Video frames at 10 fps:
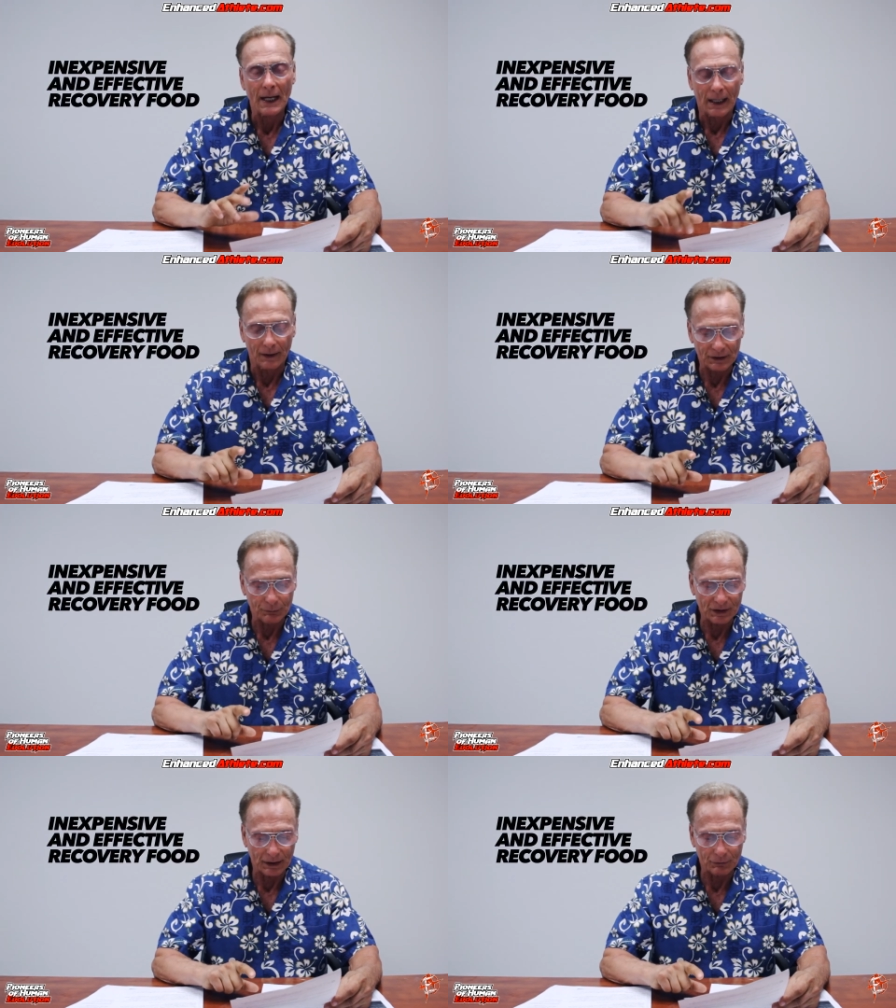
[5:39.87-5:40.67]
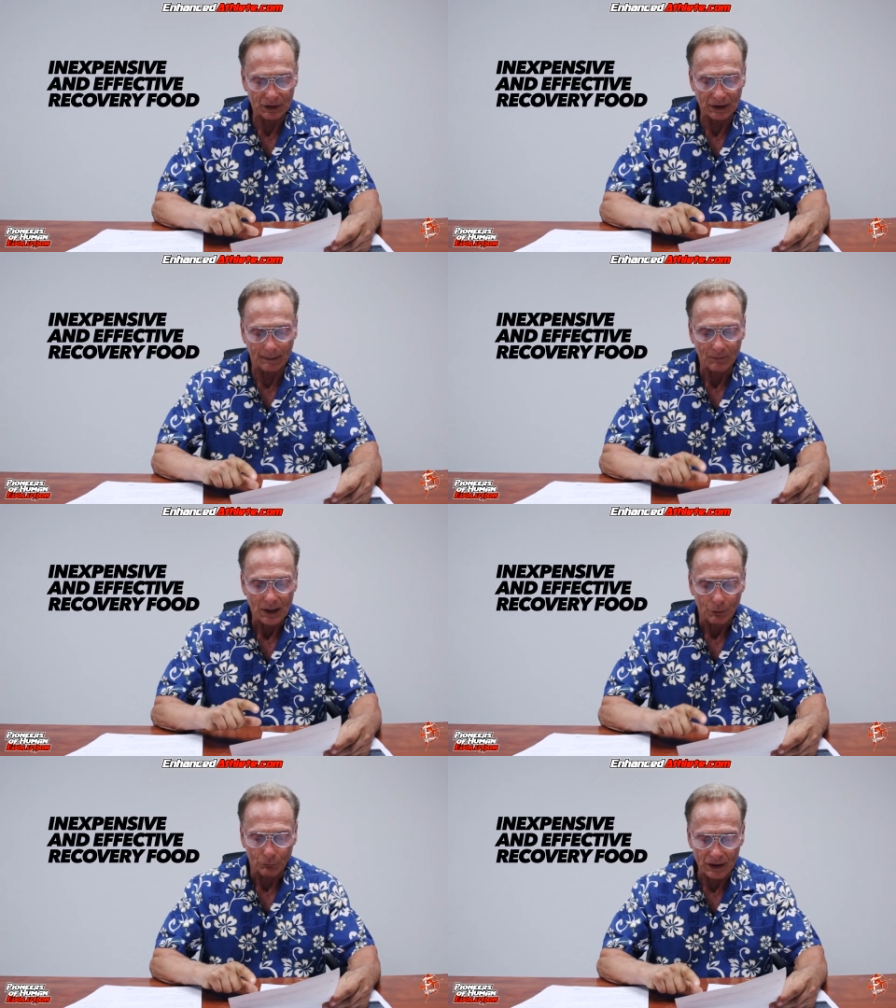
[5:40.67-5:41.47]
And this was interesting.
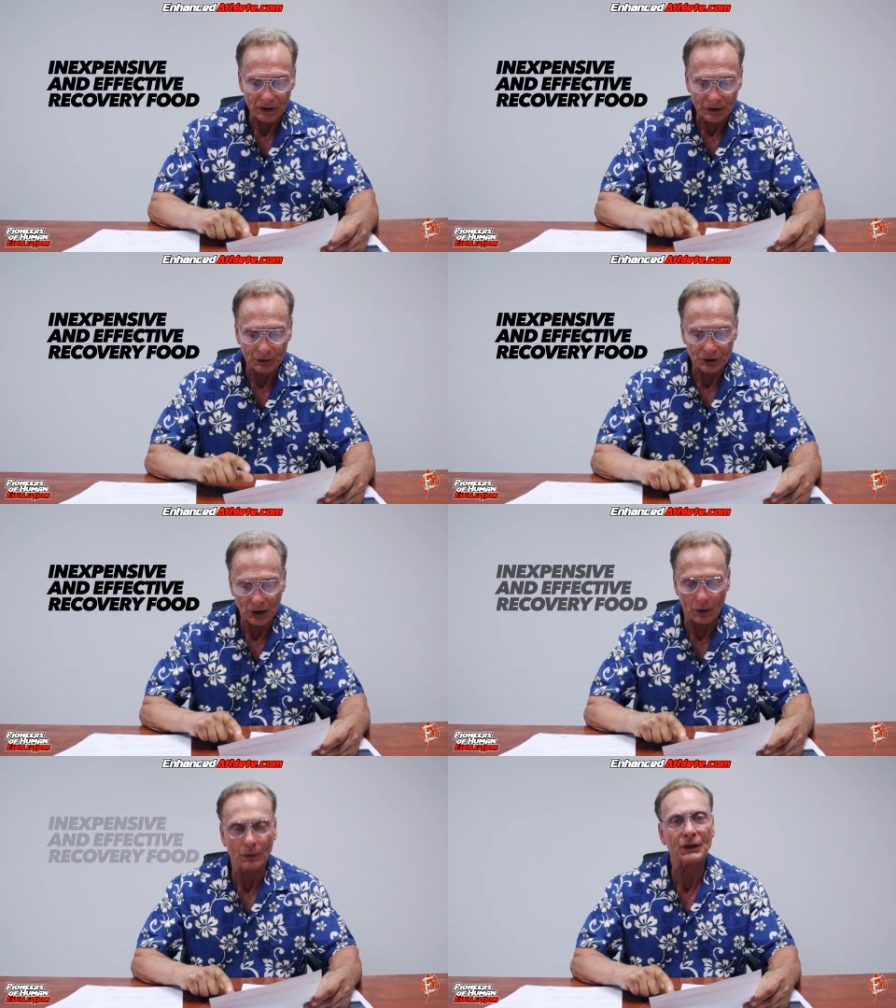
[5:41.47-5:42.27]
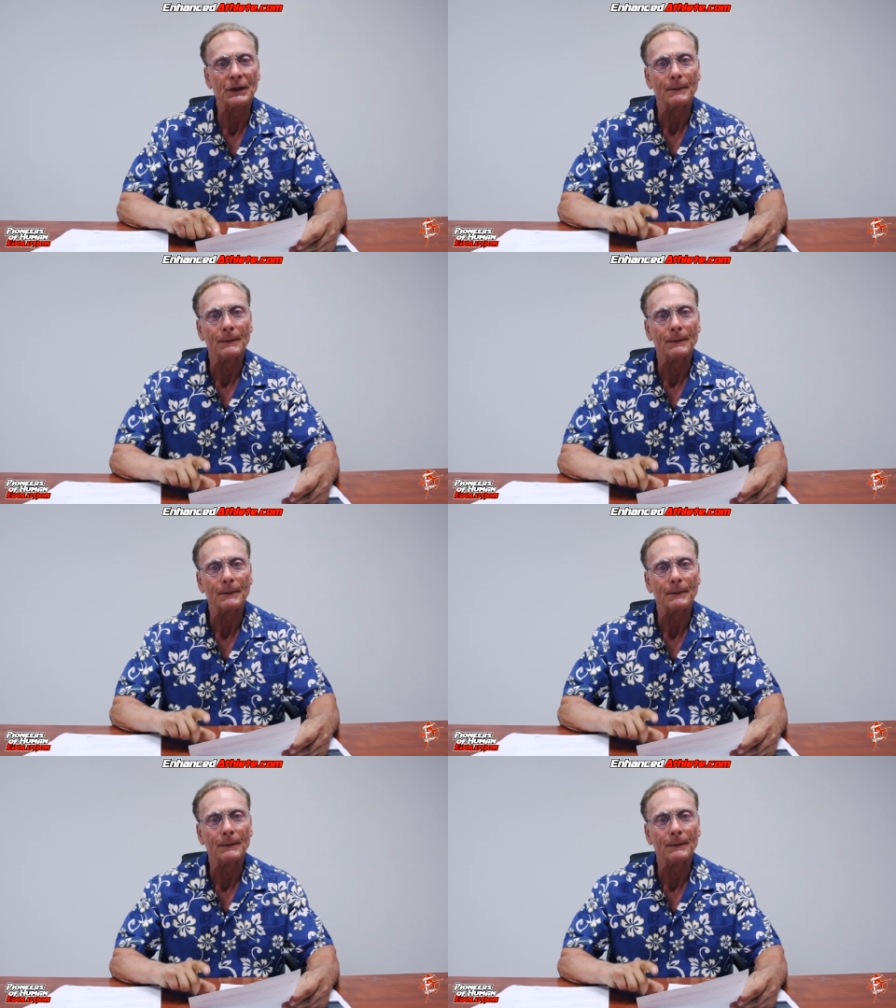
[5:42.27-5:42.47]
Research shows